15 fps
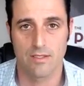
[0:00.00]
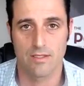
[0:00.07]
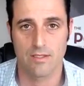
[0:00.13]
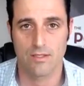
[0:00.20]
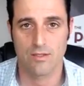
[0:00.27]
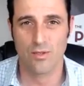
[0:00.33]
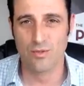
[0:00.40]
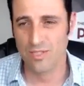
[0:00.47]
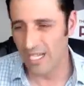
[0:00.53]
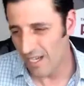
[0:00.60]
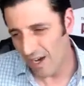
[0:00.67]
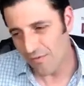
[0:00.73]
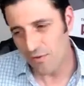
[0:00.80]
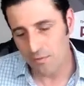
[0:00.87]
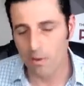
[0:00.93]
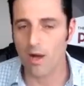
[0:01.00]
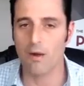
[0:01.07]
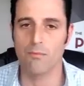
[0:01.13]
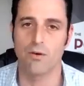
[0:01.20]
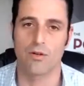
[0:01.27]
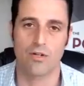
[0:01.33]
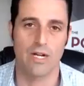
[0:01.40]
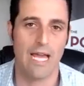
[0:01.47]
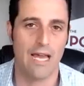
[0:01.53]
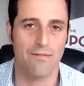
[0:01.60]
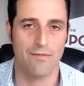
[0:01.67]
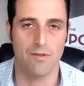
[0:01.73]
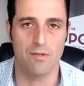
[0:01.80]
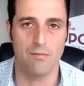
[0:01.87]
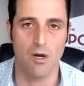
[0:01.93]
So take off your pawnbroker hat
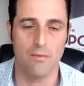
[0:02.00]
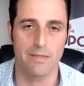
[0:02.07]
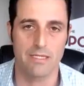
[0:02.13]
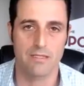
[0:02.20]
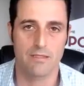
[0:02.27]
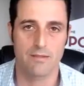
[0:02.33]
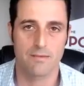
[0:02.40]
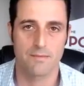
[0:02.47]
for a moment